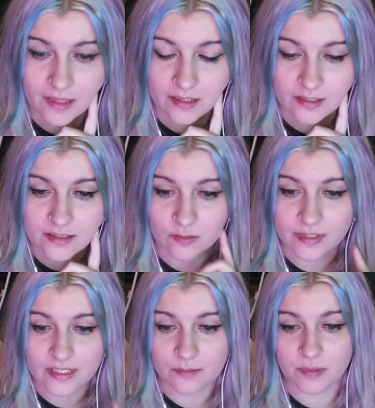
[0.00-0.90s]
So
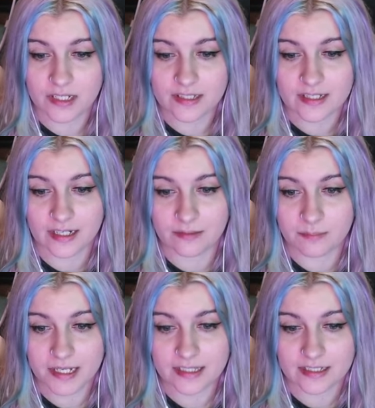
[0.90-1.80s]
what's the biggest I could
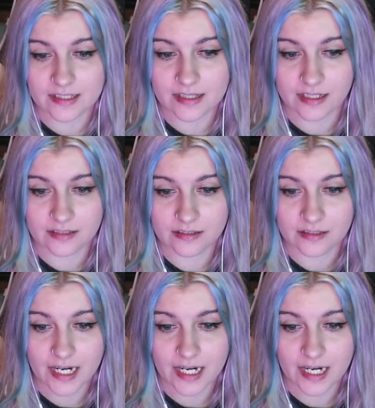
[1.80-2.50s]
make this then?